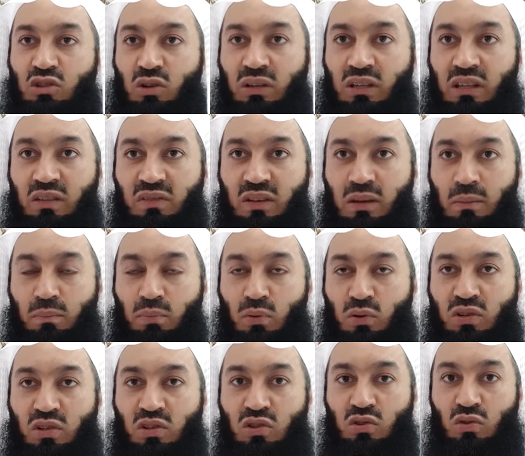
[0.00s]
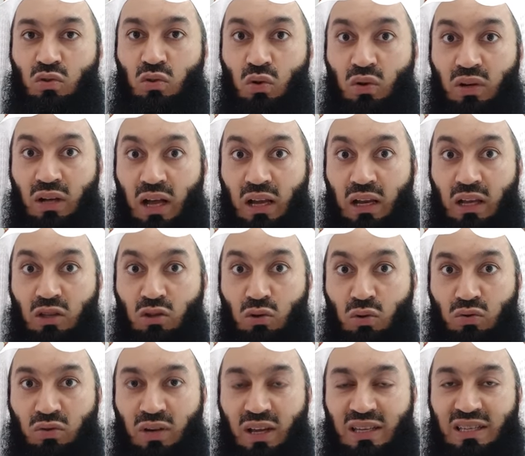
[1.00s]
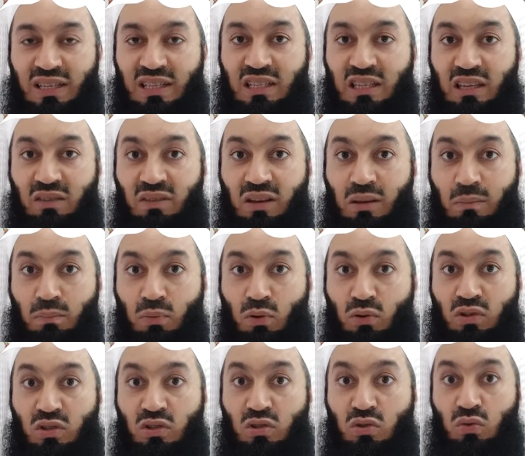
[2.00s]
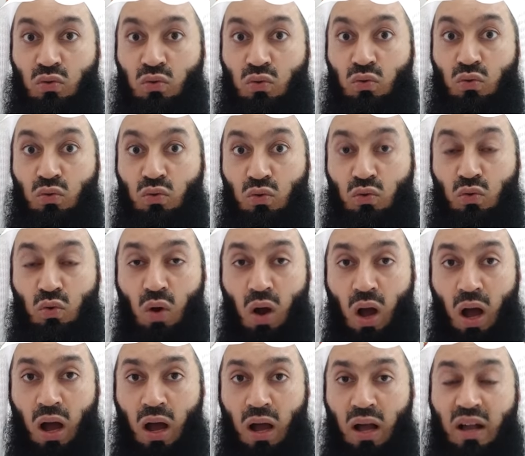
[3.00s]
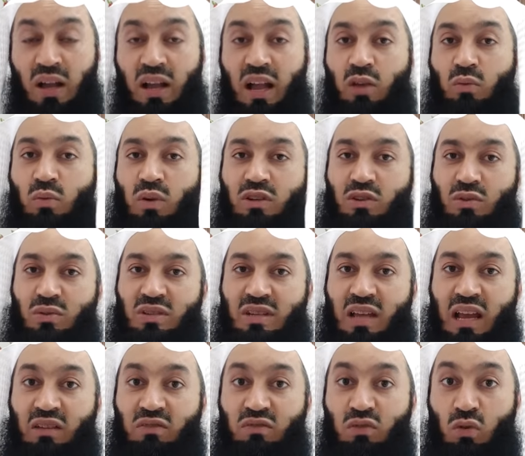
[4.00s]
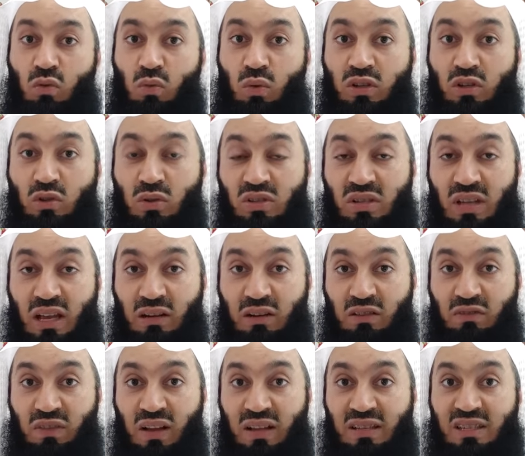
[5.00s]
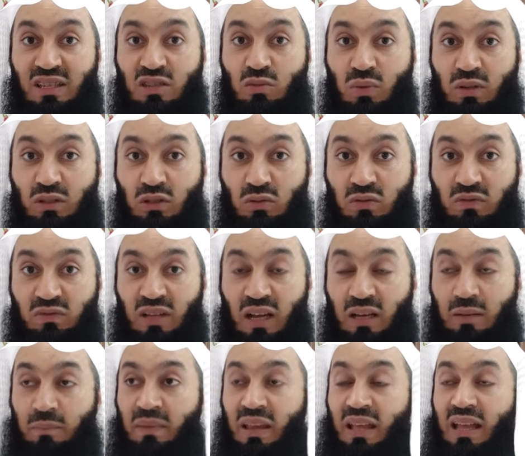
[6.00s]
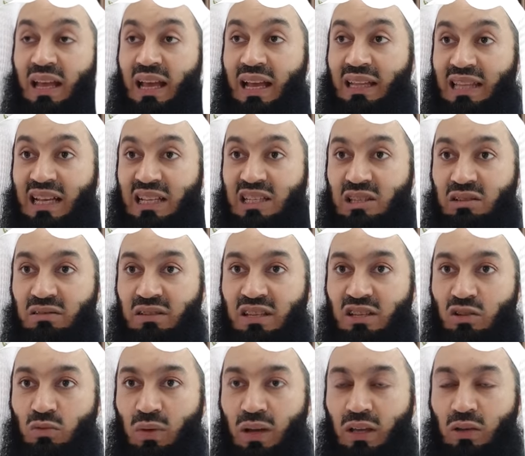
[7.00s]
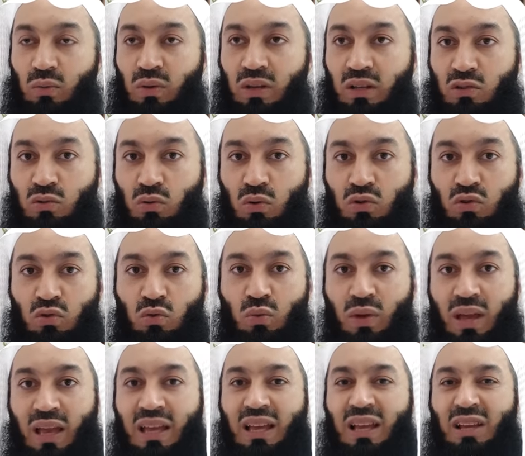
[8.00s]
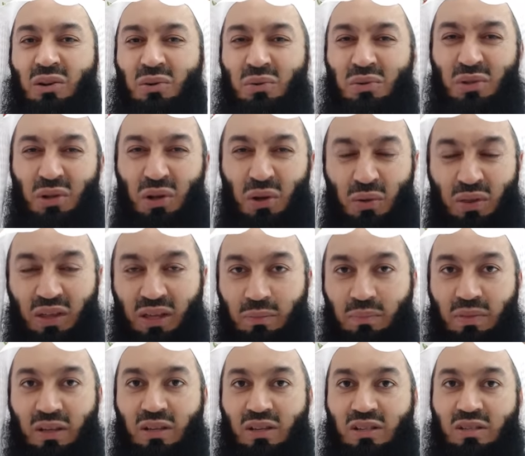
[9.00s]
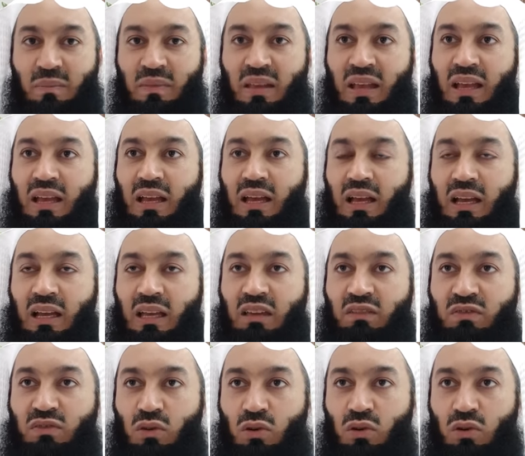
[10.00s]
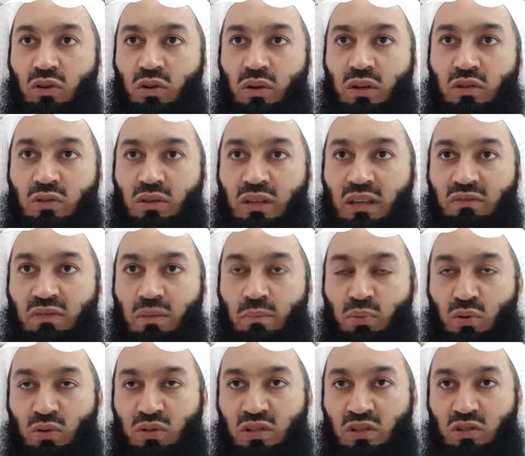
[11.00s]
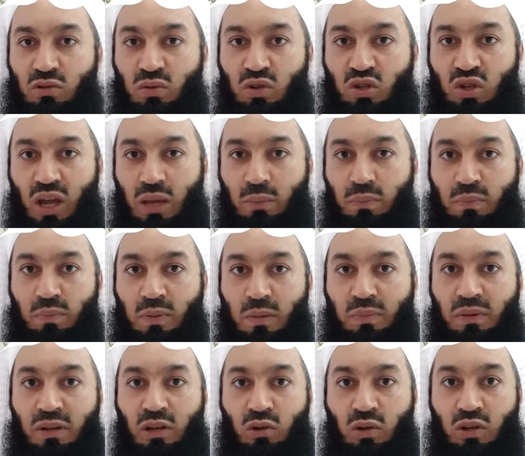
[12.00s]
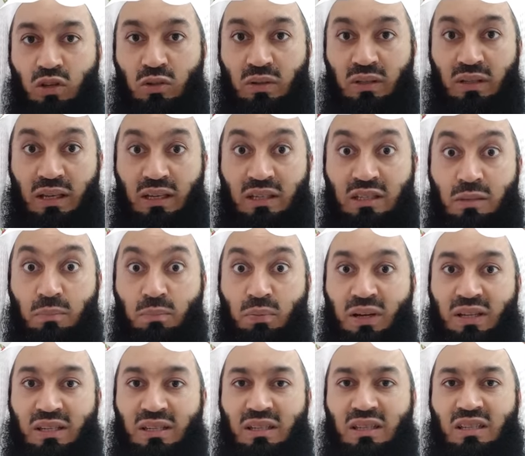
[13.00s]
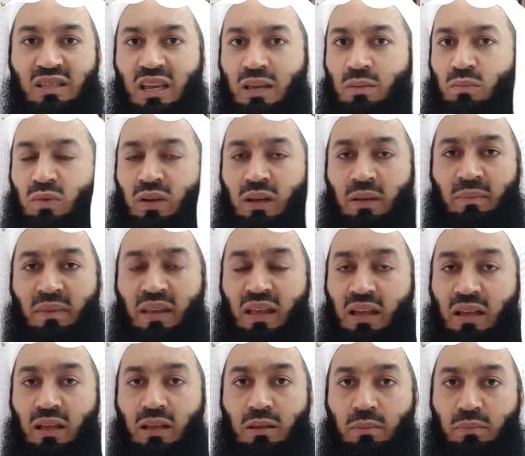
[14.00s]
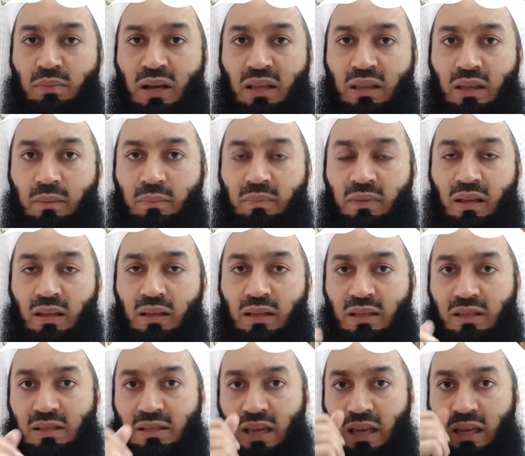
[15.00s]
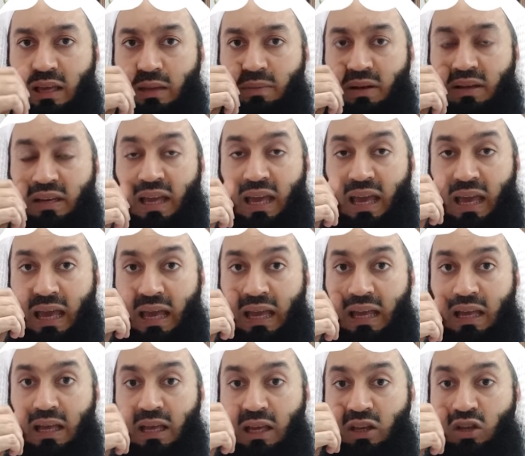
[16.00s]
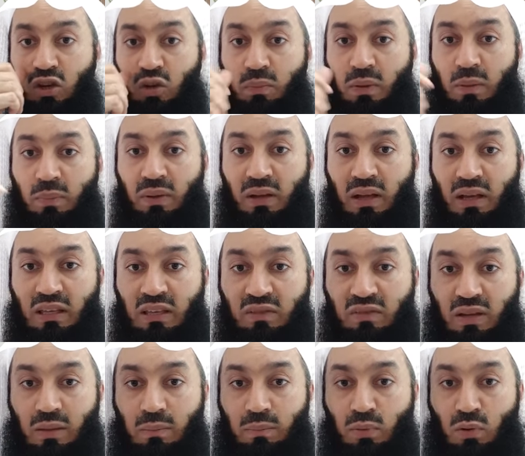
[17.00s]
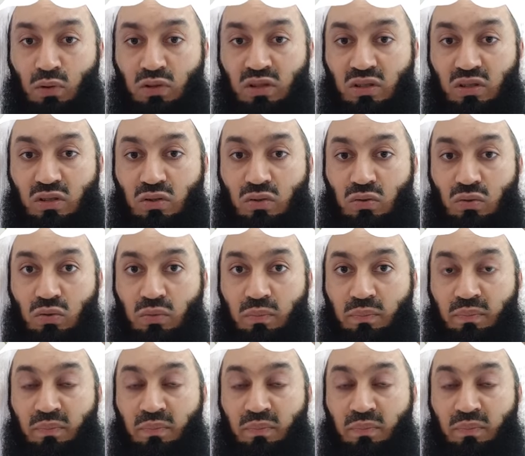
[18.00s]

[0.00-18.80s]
It's not given importance to your color, your race. It's given importance to who you are and what you stand for, what your sacrifice is, what you've done. And that's the reason why we are taught to wear loose clothing, because if you're going to give importance to shape, people are going to get depressed. The same way the brother is saying about hair. You know, people are giving importance